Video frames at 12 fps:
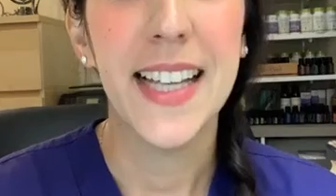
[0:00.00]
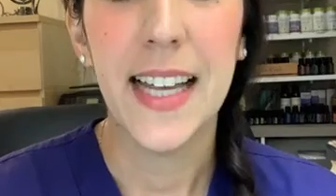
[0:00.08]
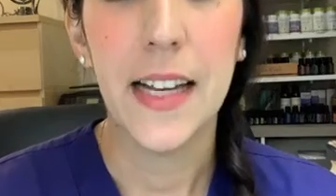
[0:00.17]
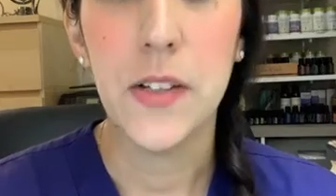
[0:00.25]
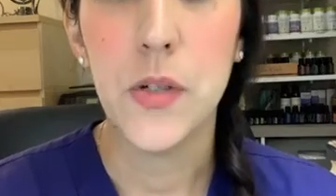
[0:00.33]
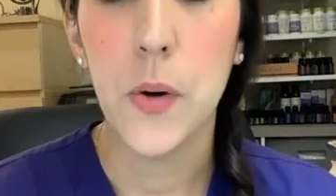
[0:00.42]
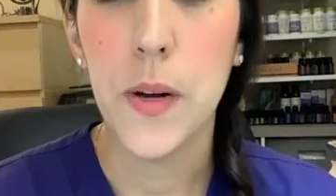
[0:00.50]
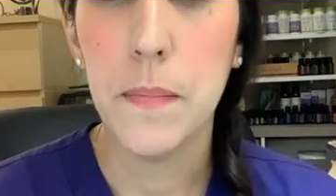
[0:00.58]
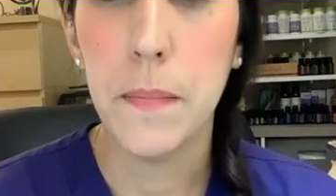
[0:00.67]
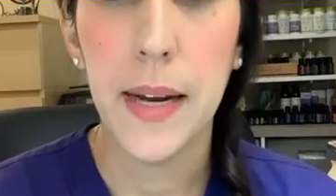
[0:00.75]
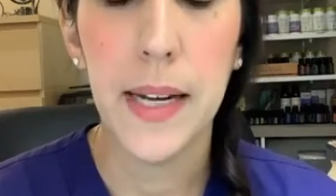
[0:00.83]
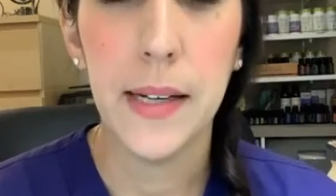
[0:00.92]
The joint
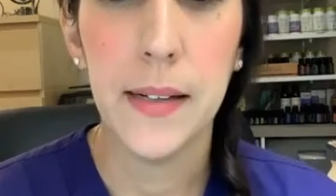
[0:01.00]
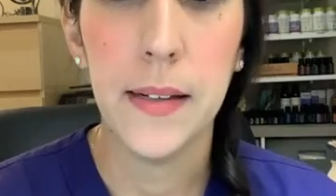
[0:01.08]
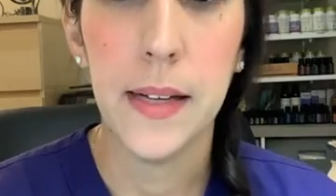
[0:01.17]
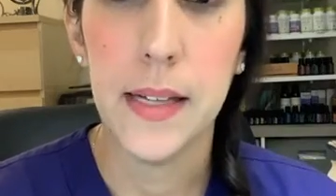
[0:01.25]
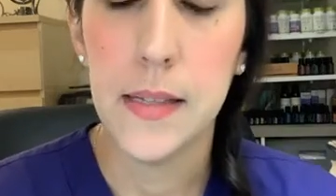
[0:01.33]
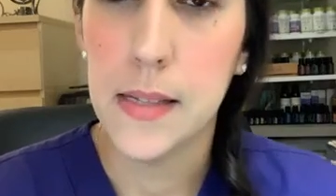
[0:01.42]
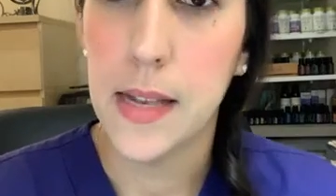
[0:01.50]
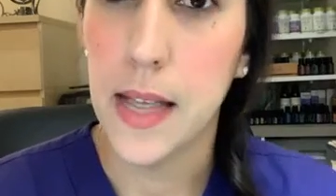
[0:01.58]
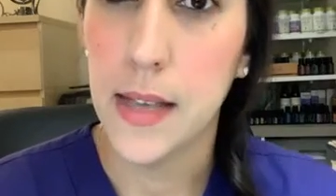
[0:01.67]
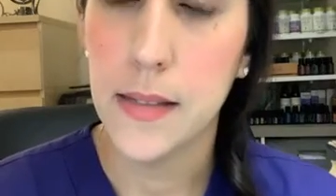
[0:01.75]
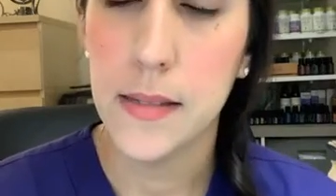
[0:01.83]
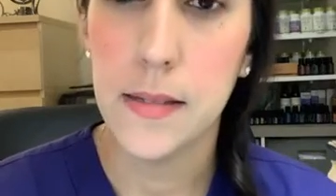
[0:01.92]
pain is
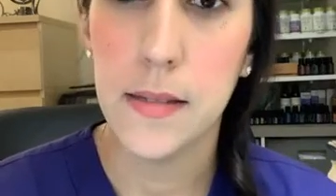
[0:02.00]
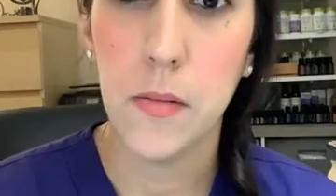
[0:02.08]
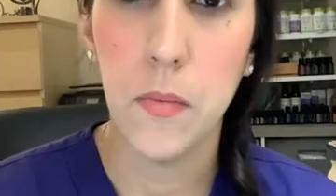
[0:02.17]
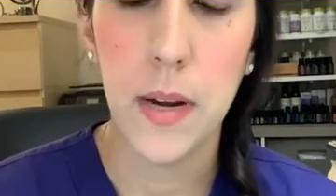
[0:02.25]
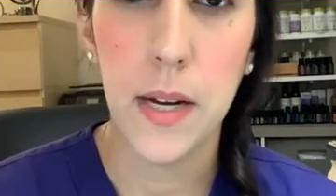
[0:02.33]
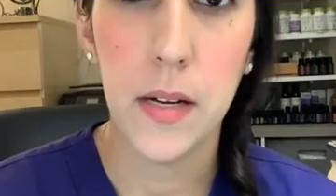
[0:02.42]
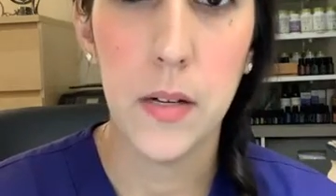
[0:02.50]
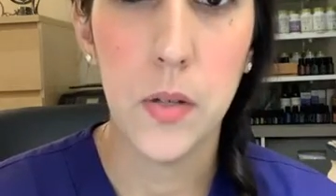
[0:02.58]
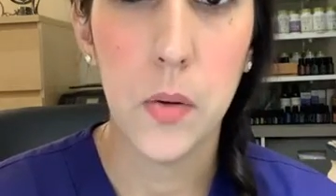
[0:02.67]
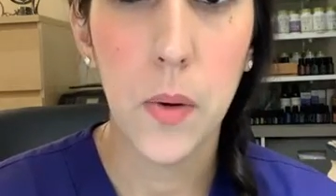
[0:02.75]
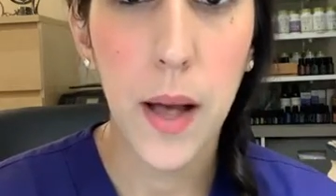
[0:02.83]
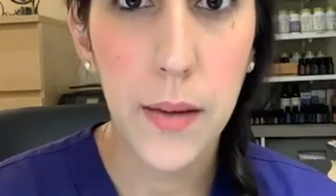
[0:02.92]
less. We
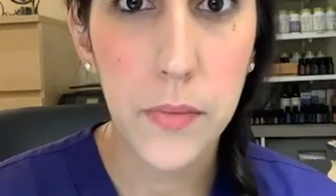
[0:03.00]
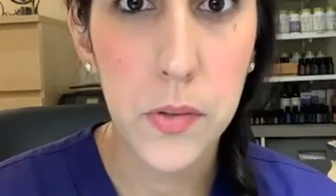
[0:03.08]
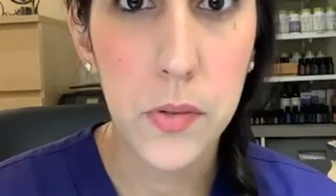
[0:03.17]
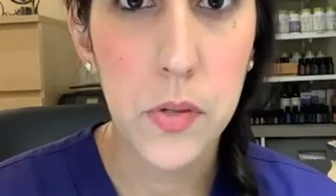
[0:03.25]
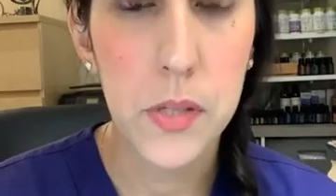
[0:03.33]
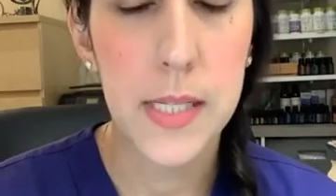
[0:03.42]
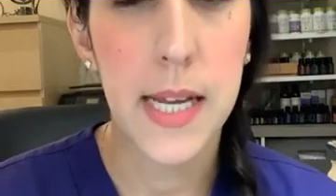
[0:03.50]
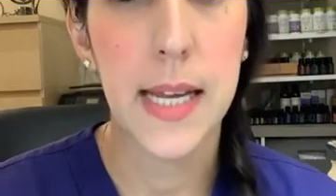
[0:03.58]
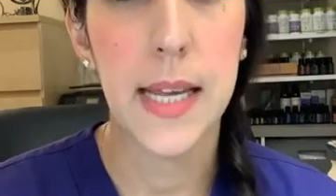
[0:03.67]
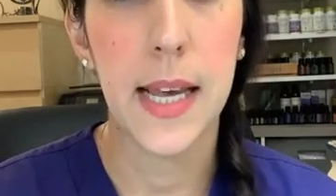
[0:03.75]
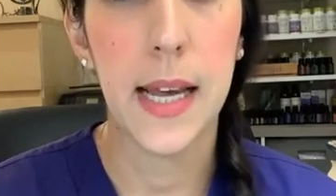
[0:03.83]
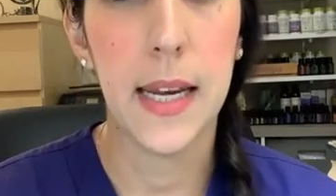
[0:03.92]
don't have to
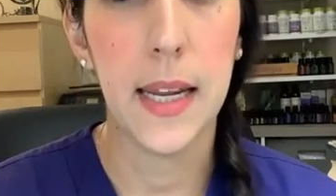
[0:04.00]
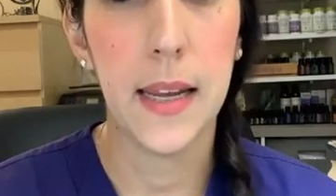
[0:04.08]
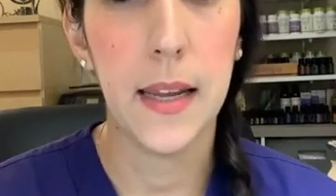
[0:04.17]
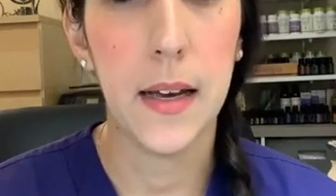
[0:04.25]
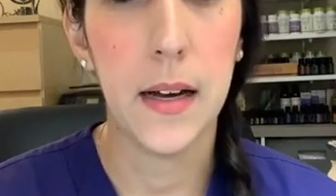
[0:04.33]
take any